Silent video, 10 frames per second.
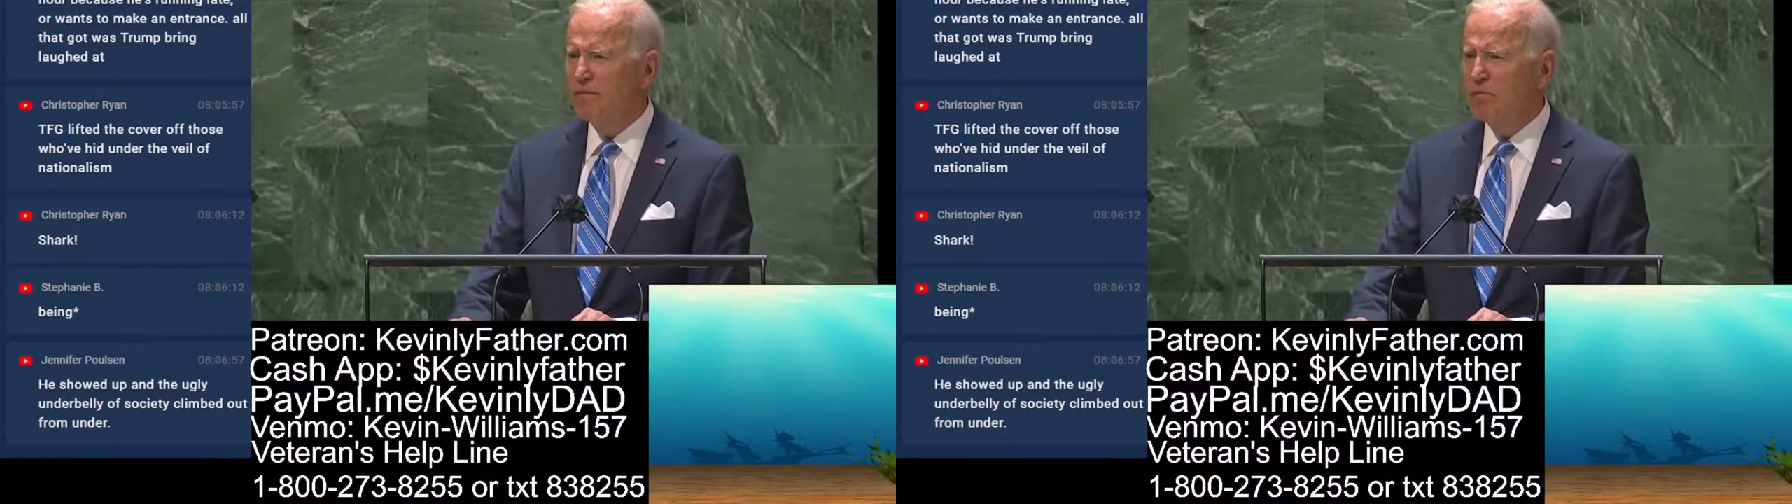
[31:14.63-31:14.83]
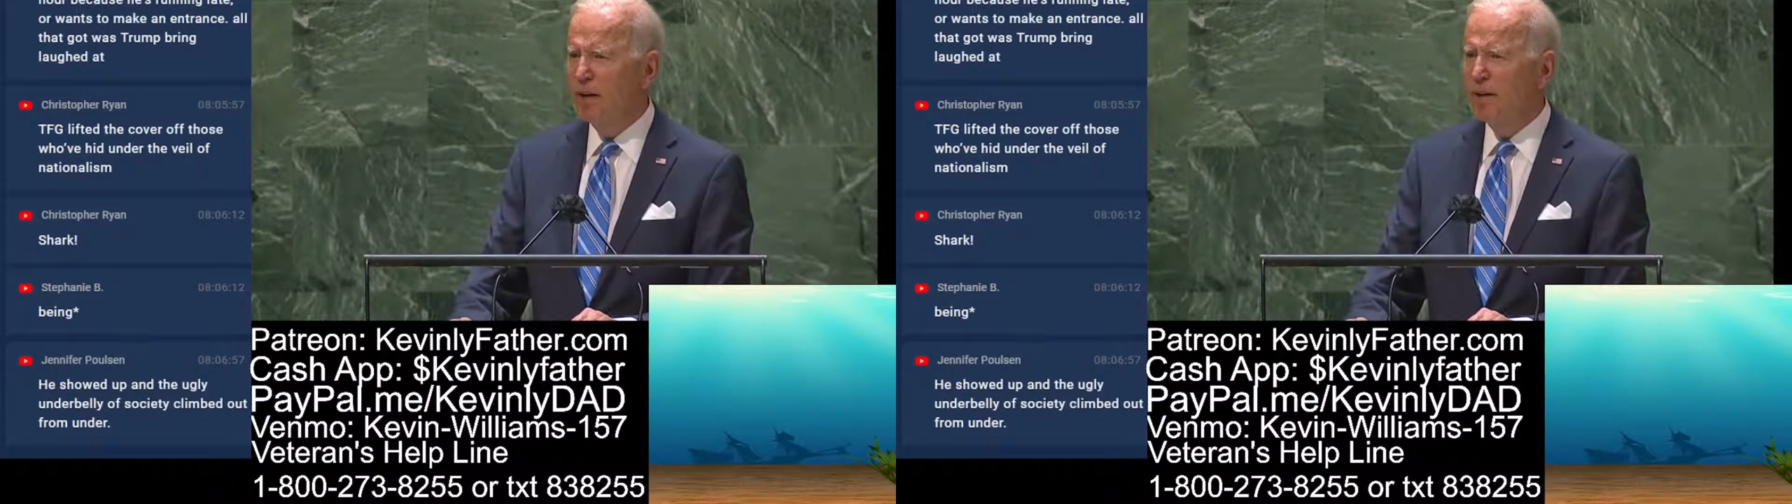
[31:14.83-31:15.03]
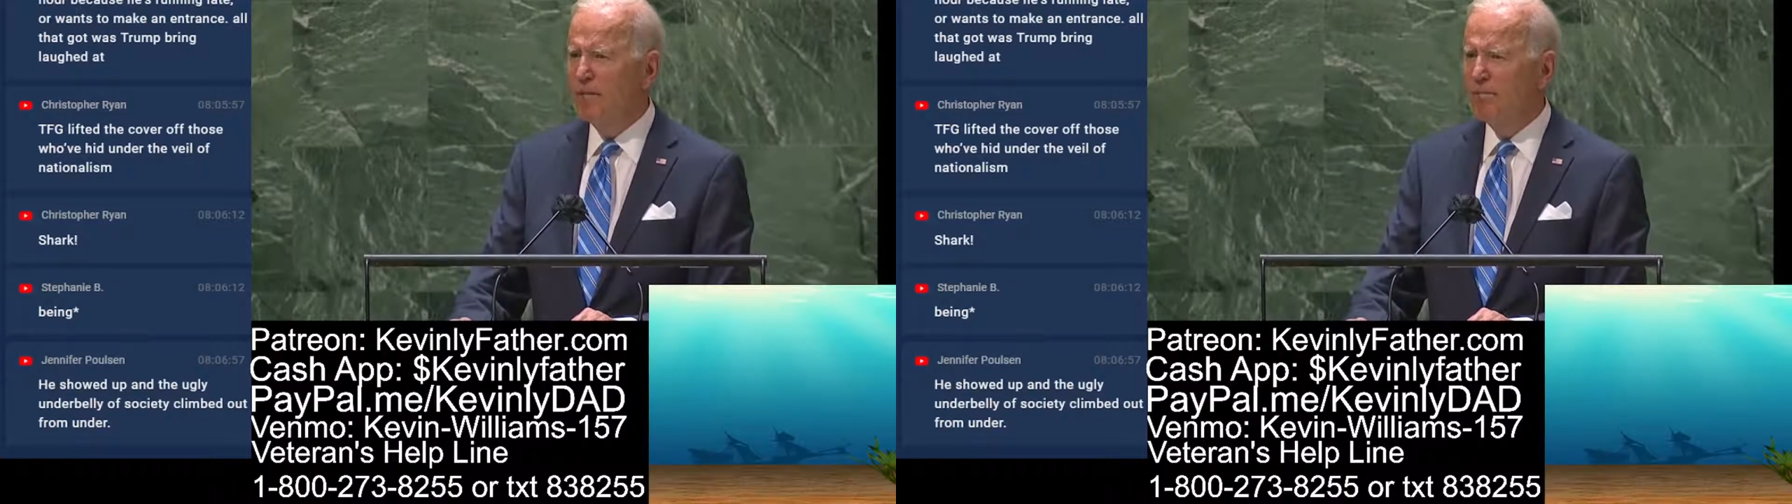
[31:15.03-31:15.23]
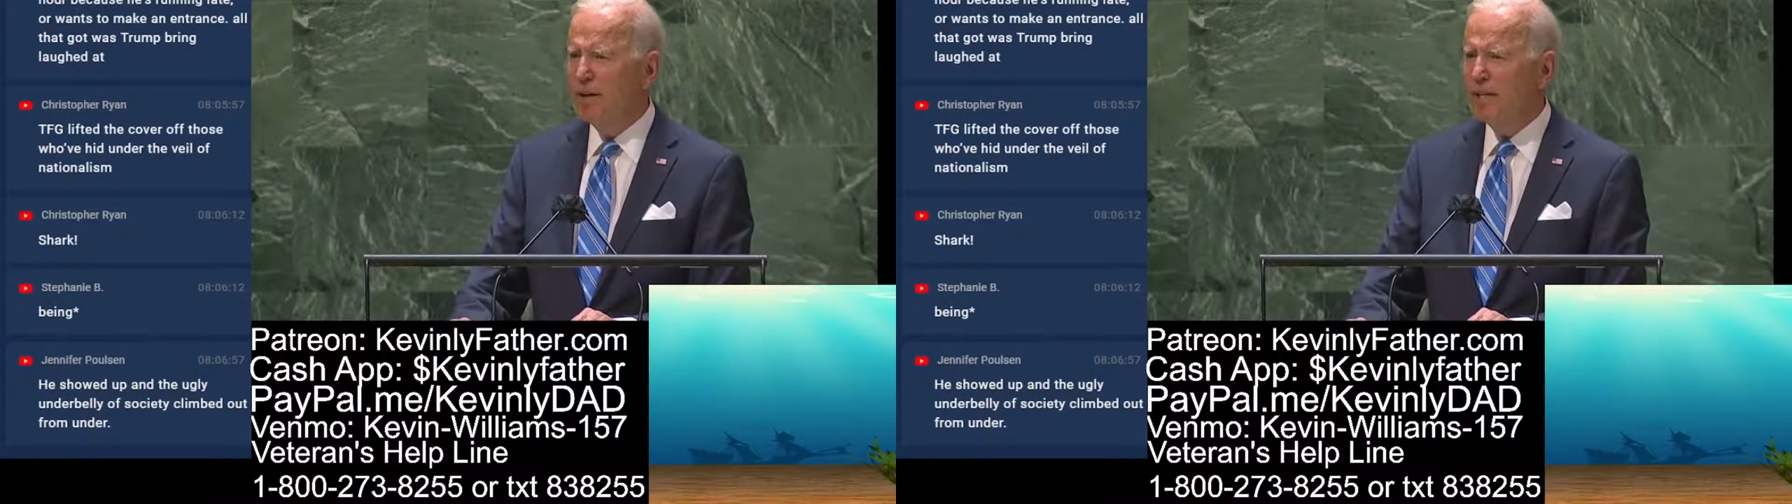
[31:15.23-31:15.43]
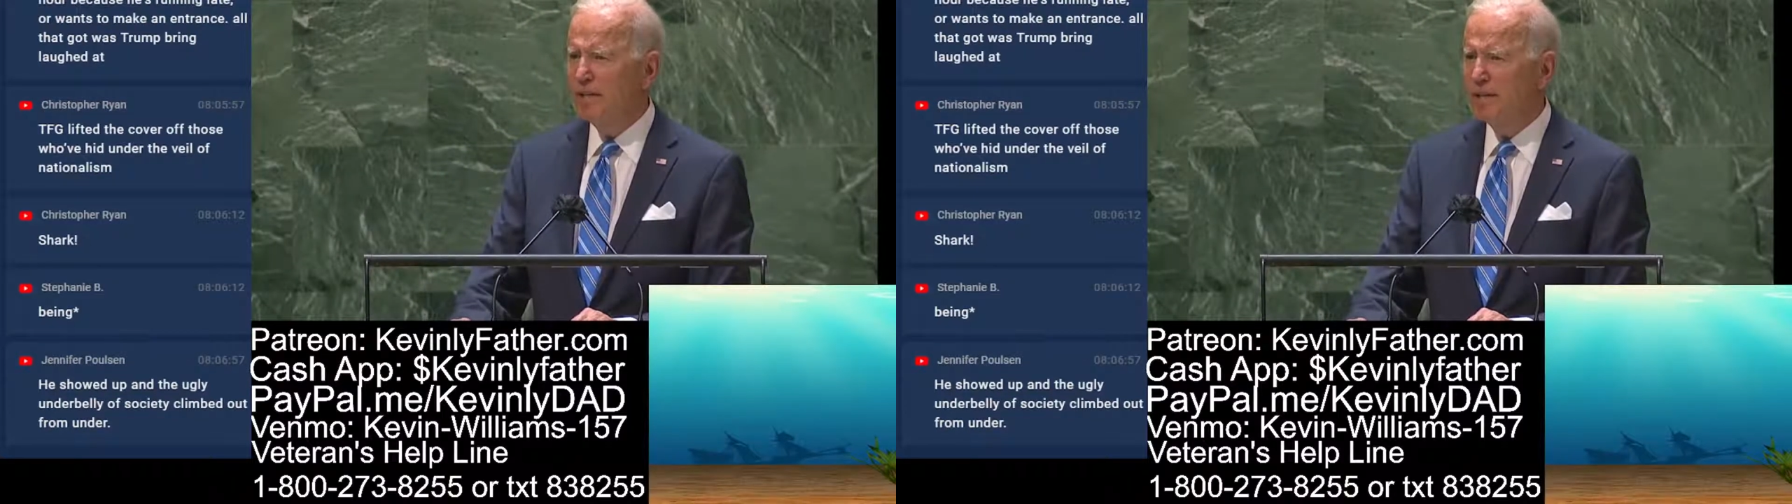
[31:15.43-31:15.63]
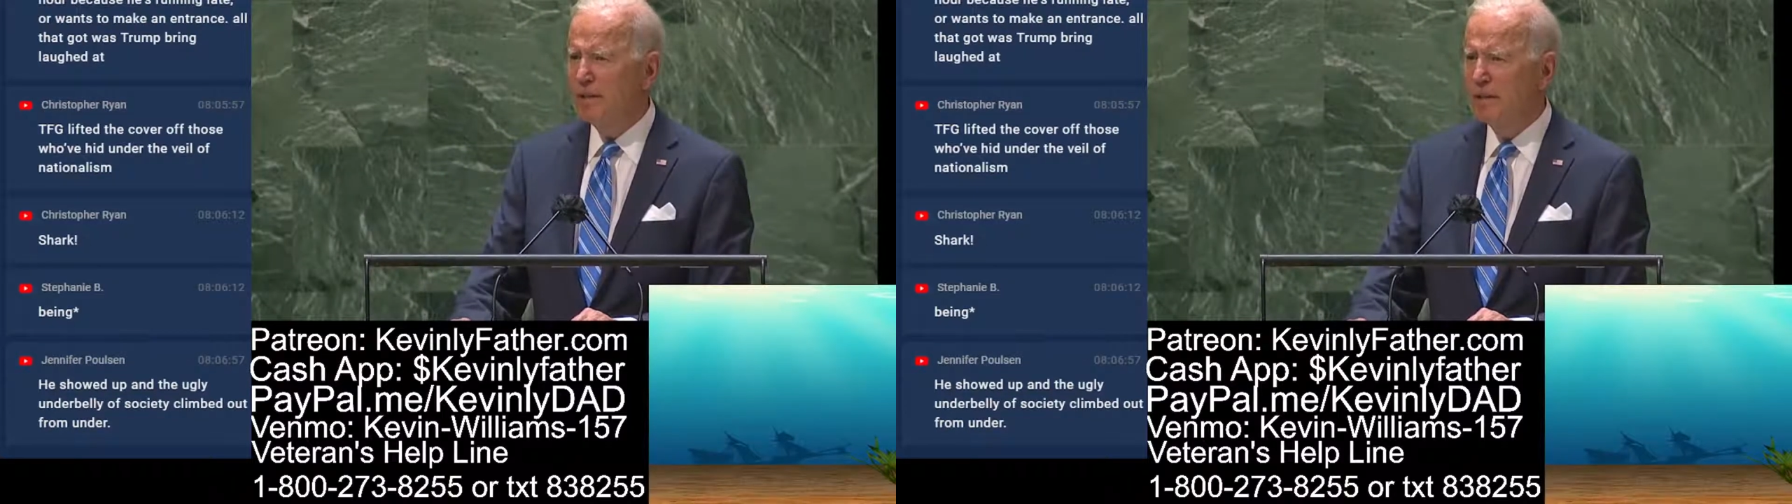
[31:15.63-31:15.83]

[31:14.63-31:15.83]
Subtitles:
of relative peace